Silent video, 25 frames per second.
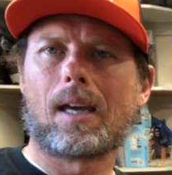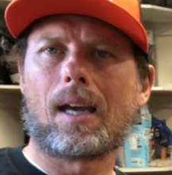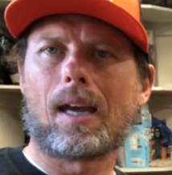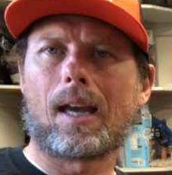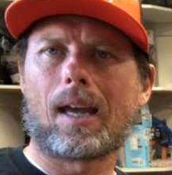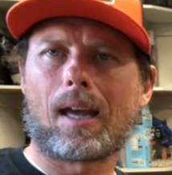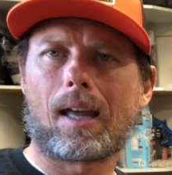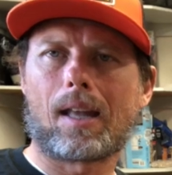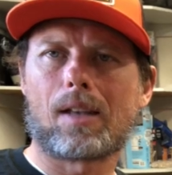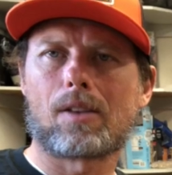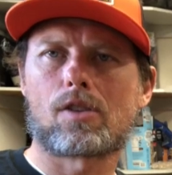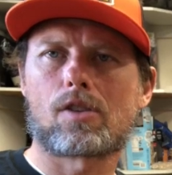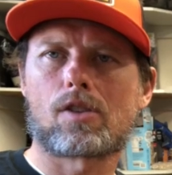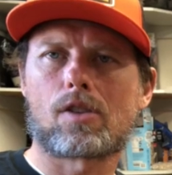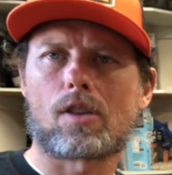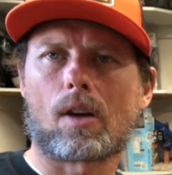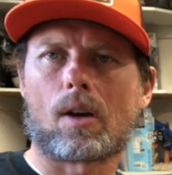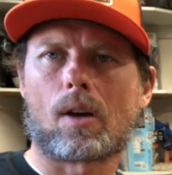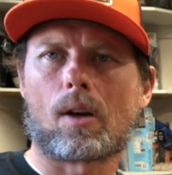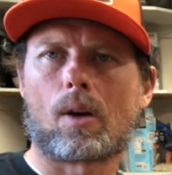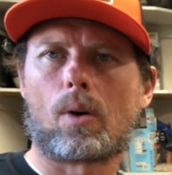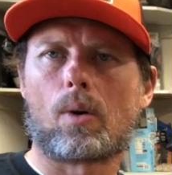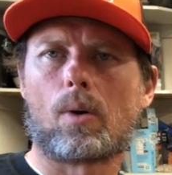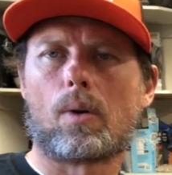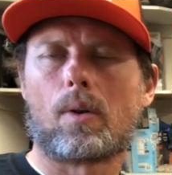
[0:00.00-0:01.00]
and
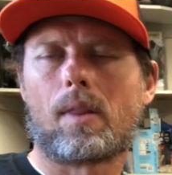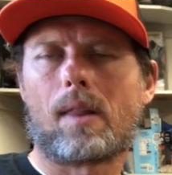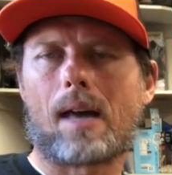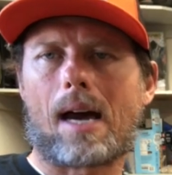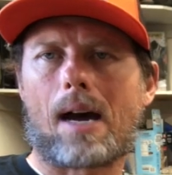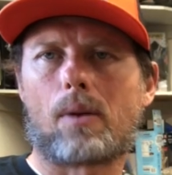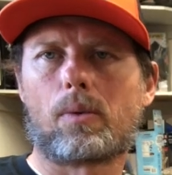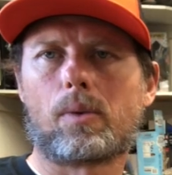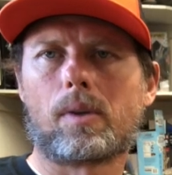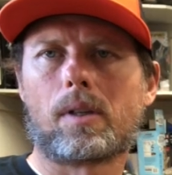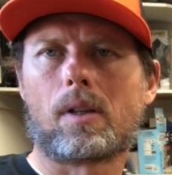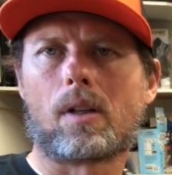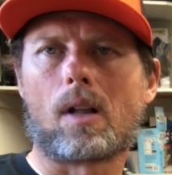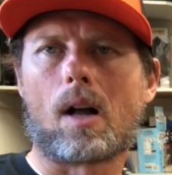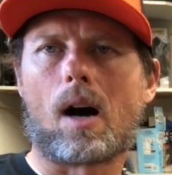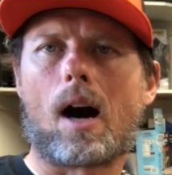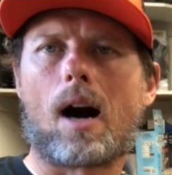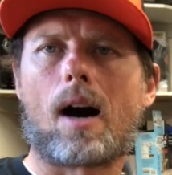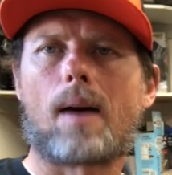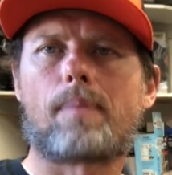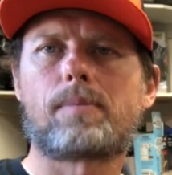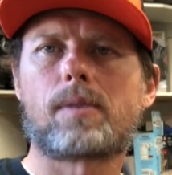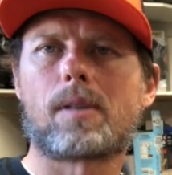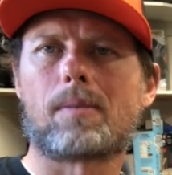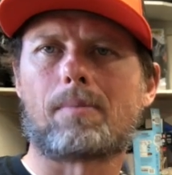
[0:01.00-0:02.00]
so that will
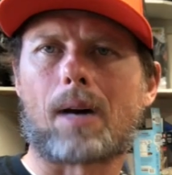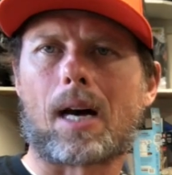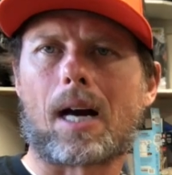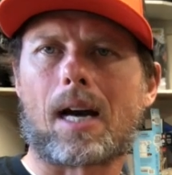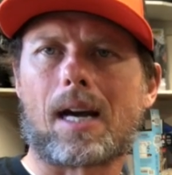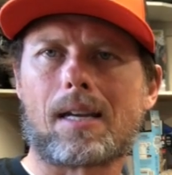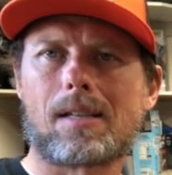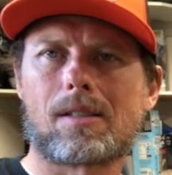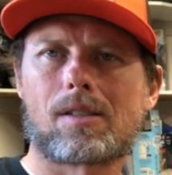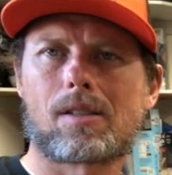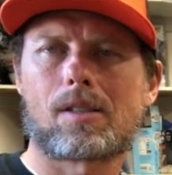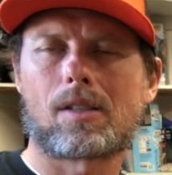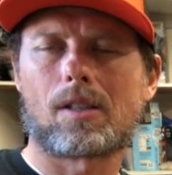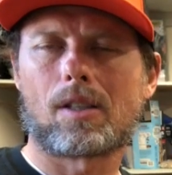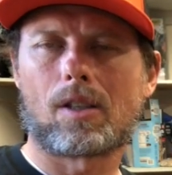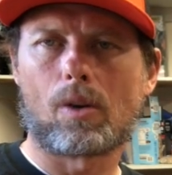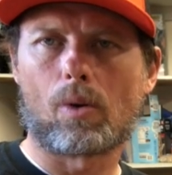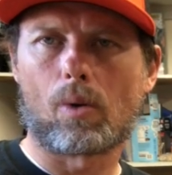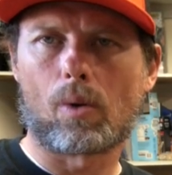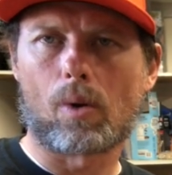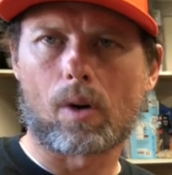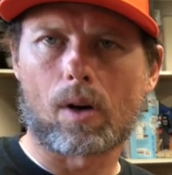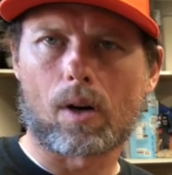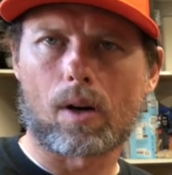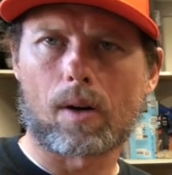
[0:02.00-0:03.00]
optimize
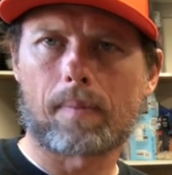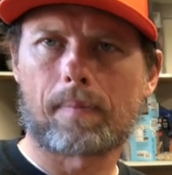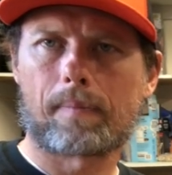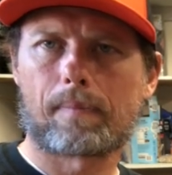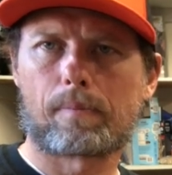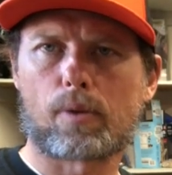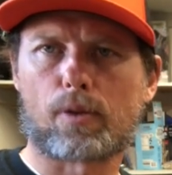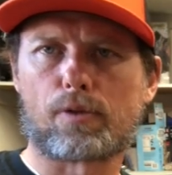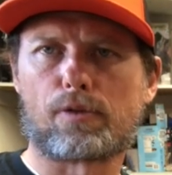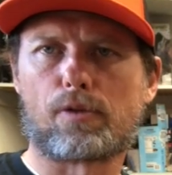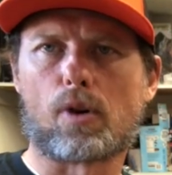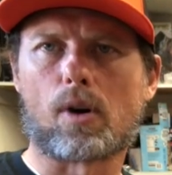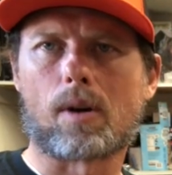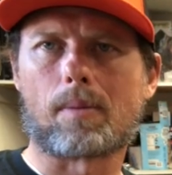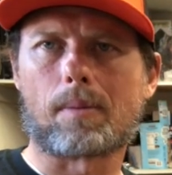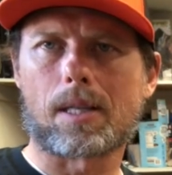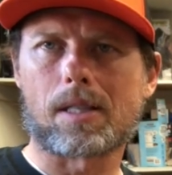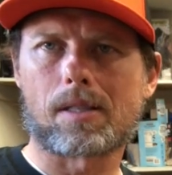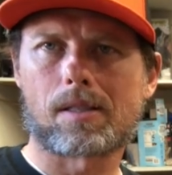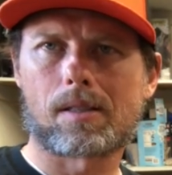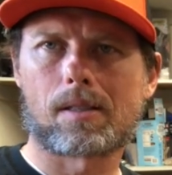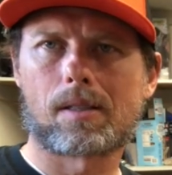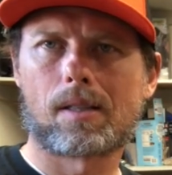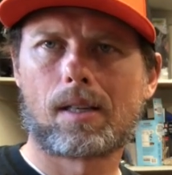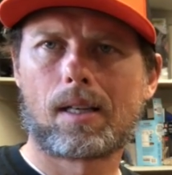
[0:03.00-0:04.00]
your
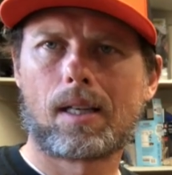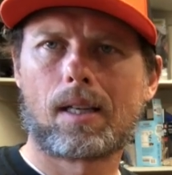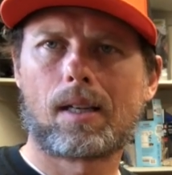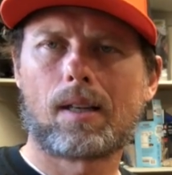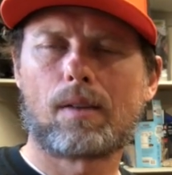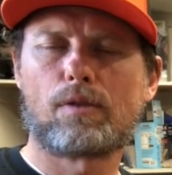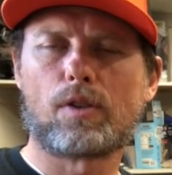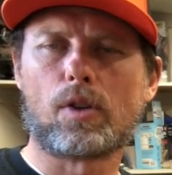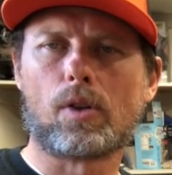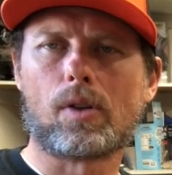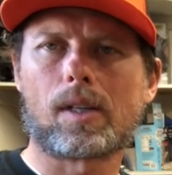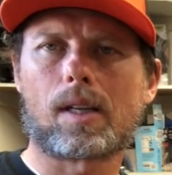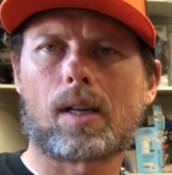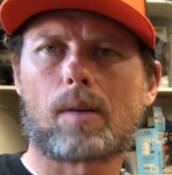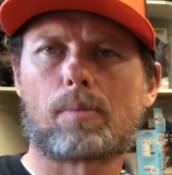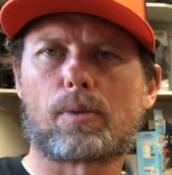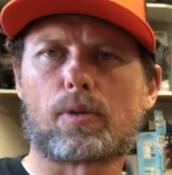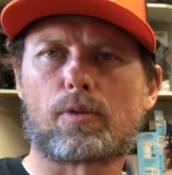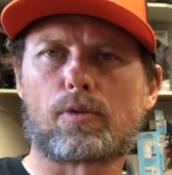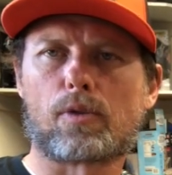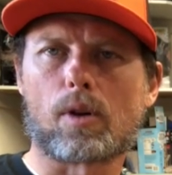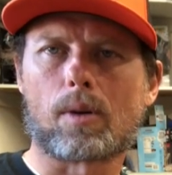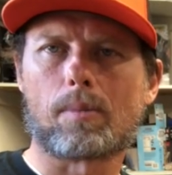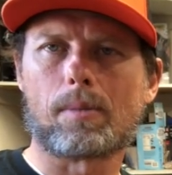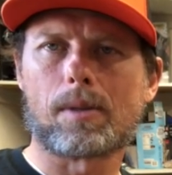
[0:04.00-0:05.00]
performance fueling and
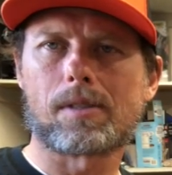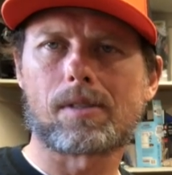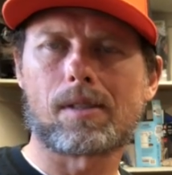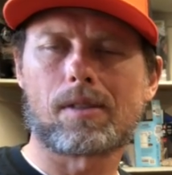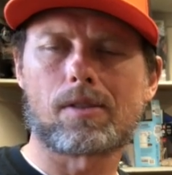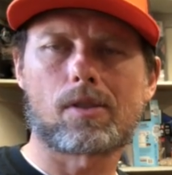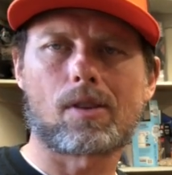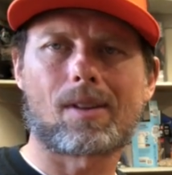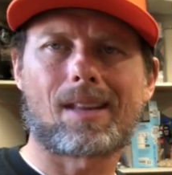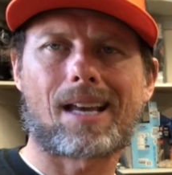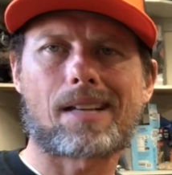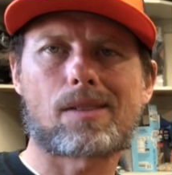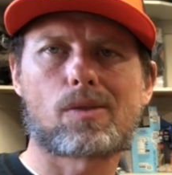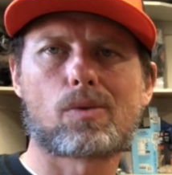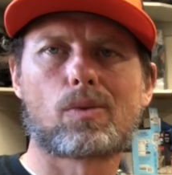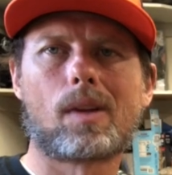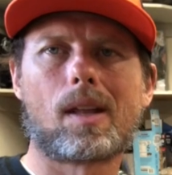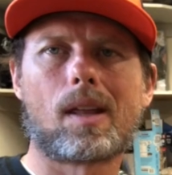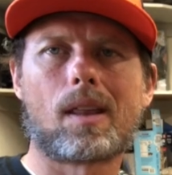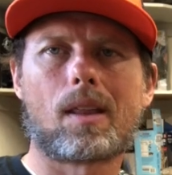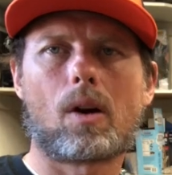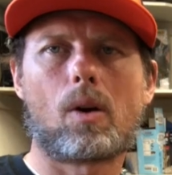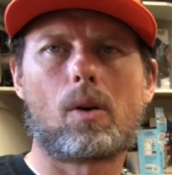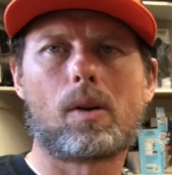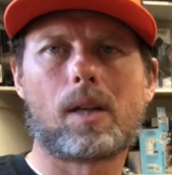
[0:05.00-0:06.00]
performance and so that's
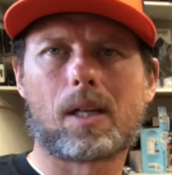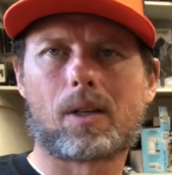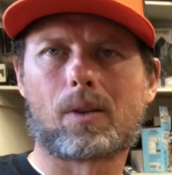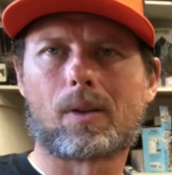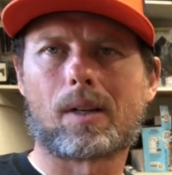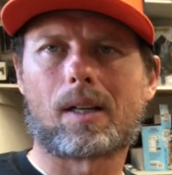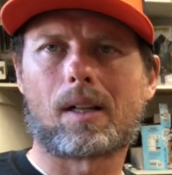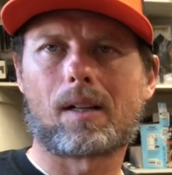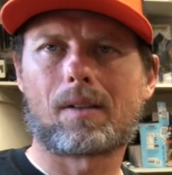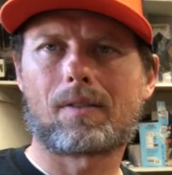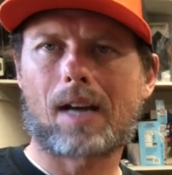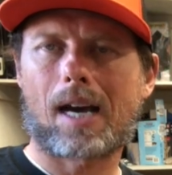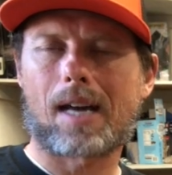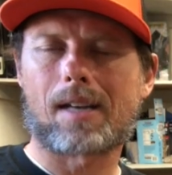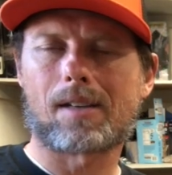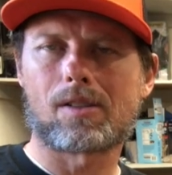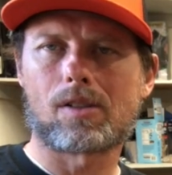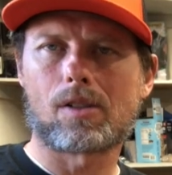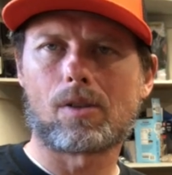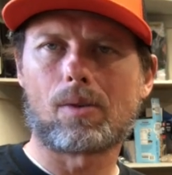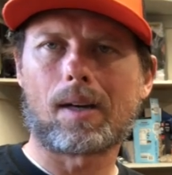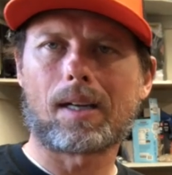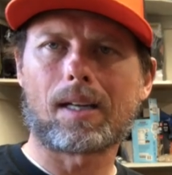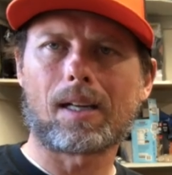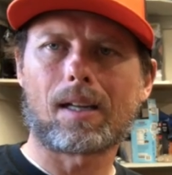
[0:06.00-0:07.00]
really the holy grail of how to
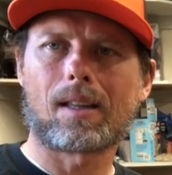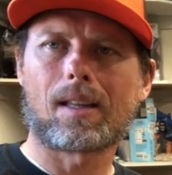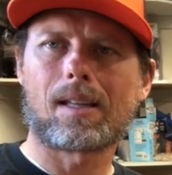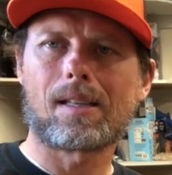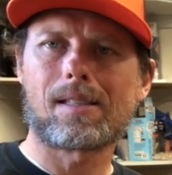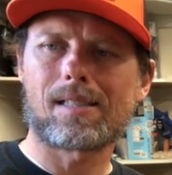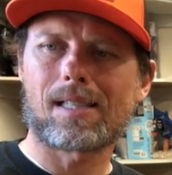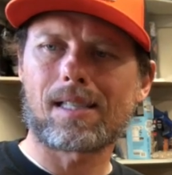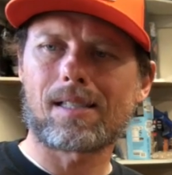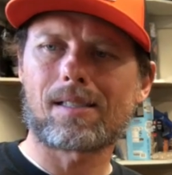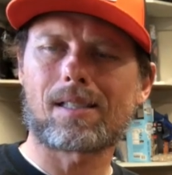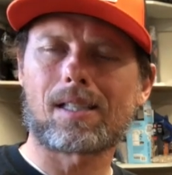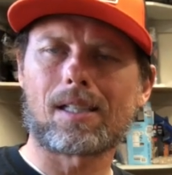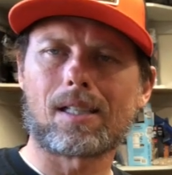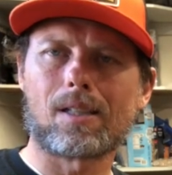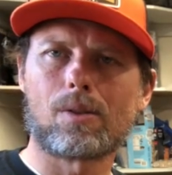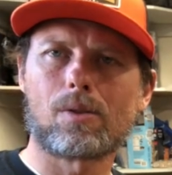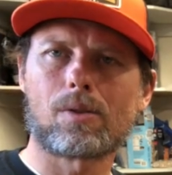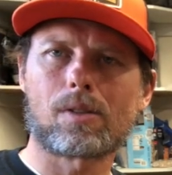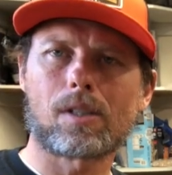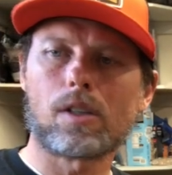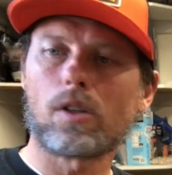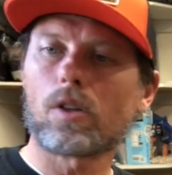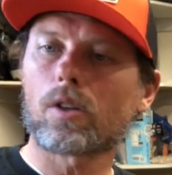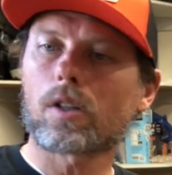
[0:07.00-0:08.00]
do any of these
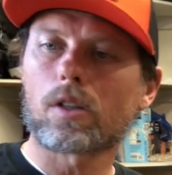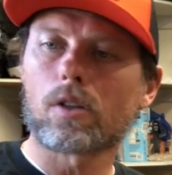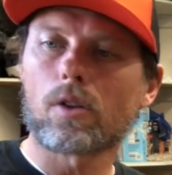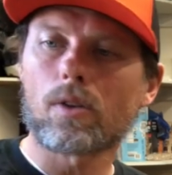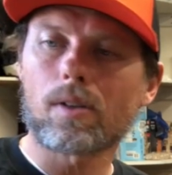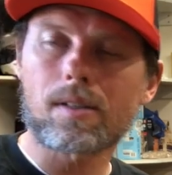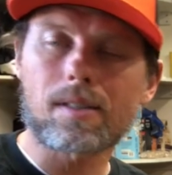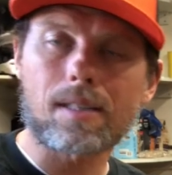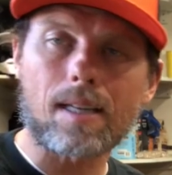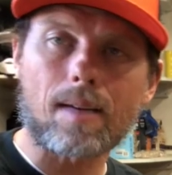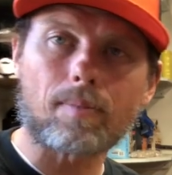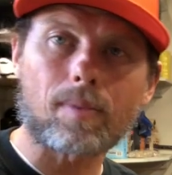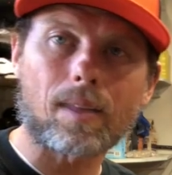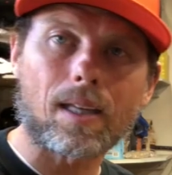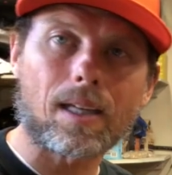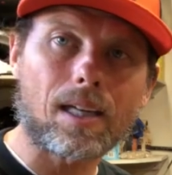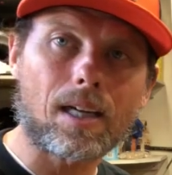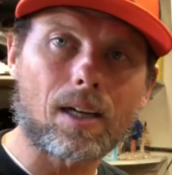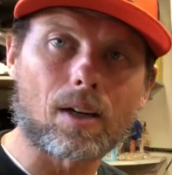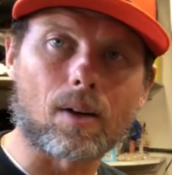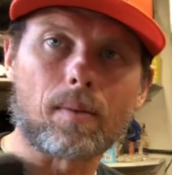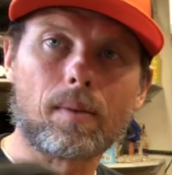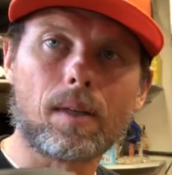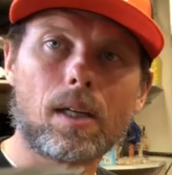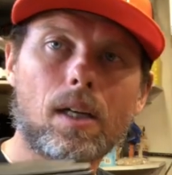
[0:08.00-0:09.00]
ECUs and you could do the same thing
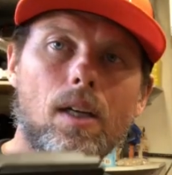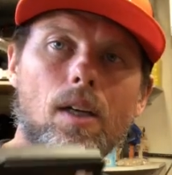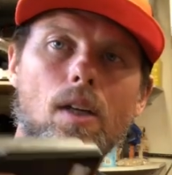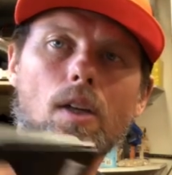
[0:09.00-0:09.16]
here